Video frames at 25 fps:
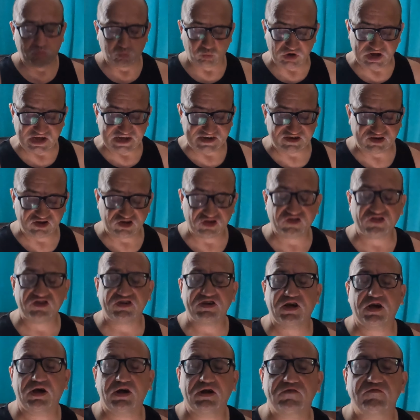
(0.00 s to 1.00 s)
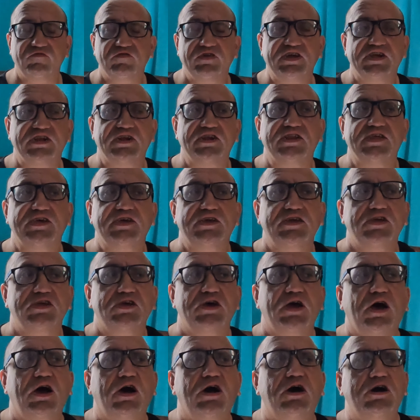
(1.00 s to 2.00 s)
where to start, really?
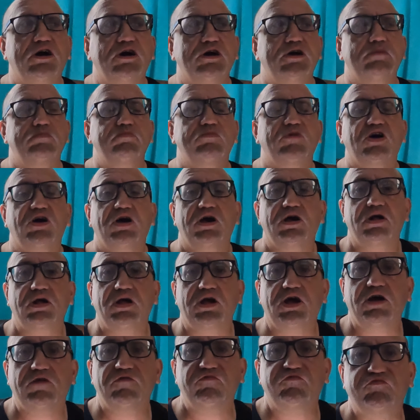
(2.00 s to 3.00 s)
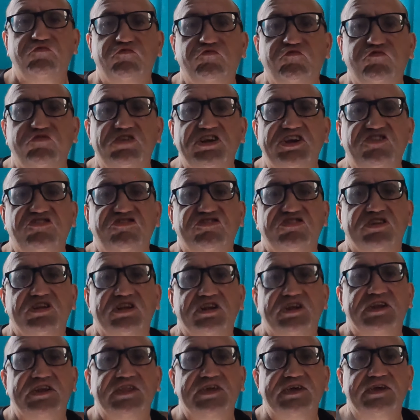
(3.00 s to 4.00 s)

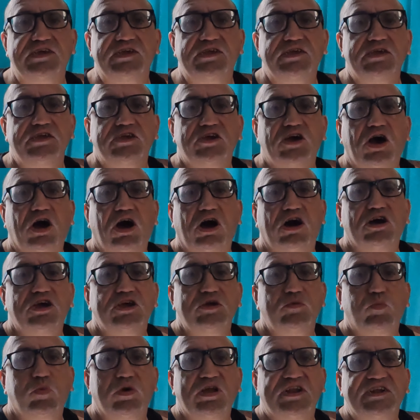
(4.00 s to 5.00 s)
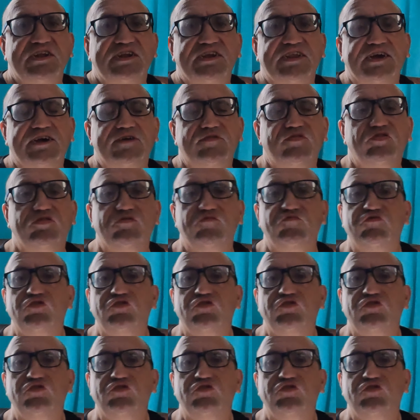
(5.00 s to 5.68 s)
Originally, I went down the